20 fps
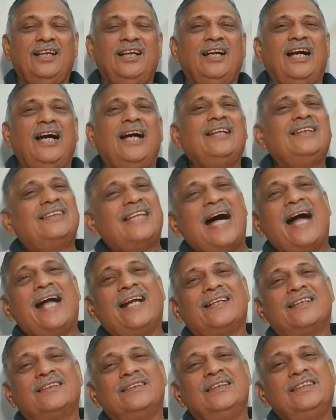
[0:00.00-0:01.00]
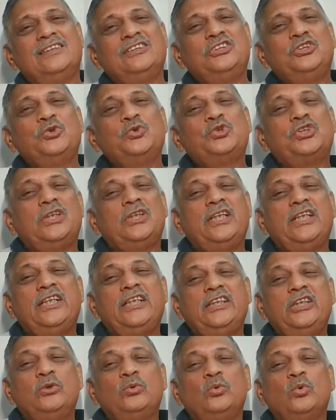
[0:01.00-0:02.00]
And that is usually
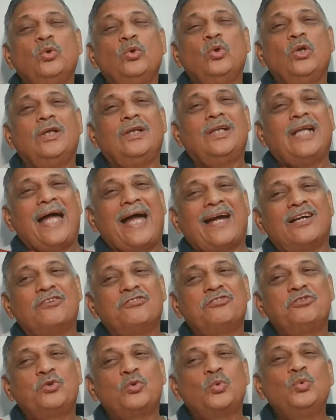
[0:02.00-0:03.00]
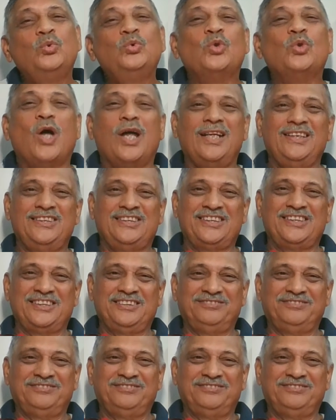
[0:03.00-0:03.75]
due to lack of true knowledge.